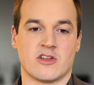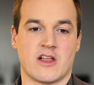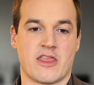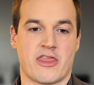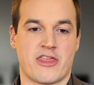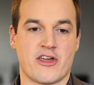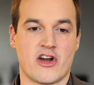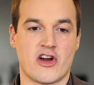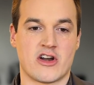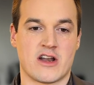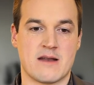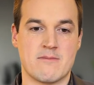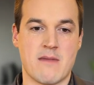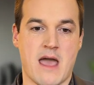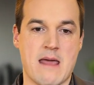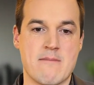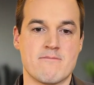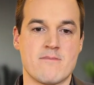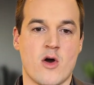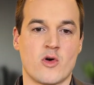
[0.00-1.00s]
And third, and,
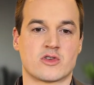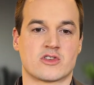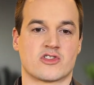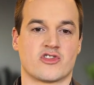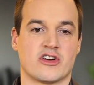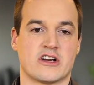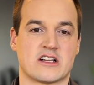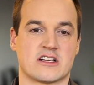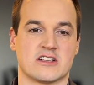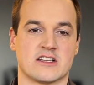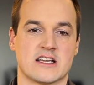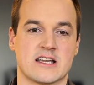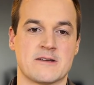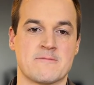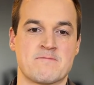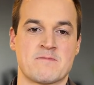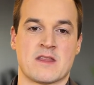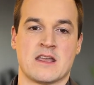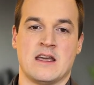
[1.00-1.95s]
and most critically,